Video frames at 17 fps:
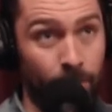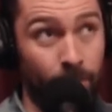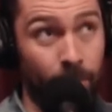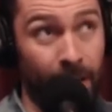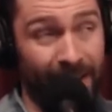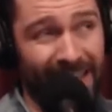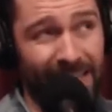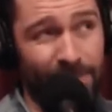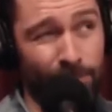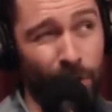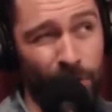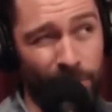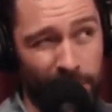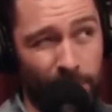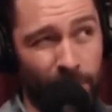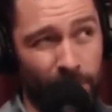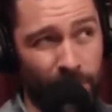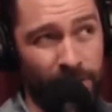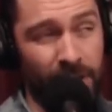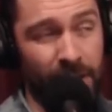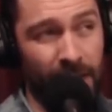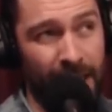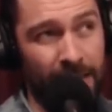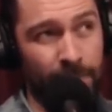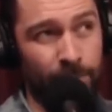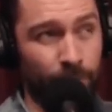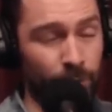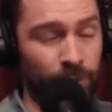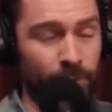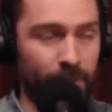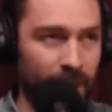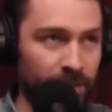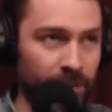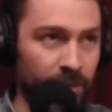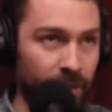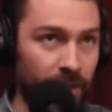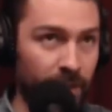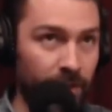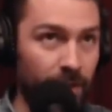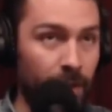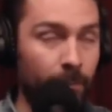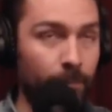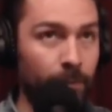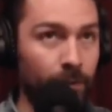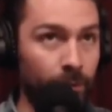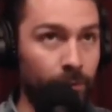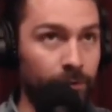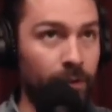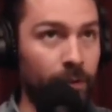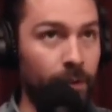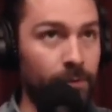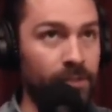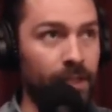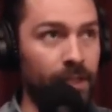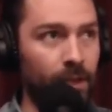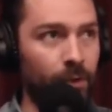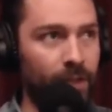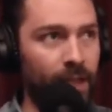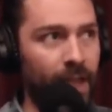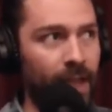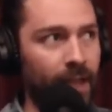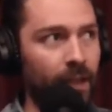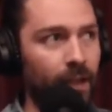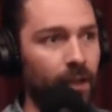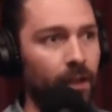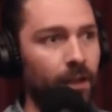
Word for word: Mm. I guess mostly because it had a Porsche badge on it, but also I was like, okay,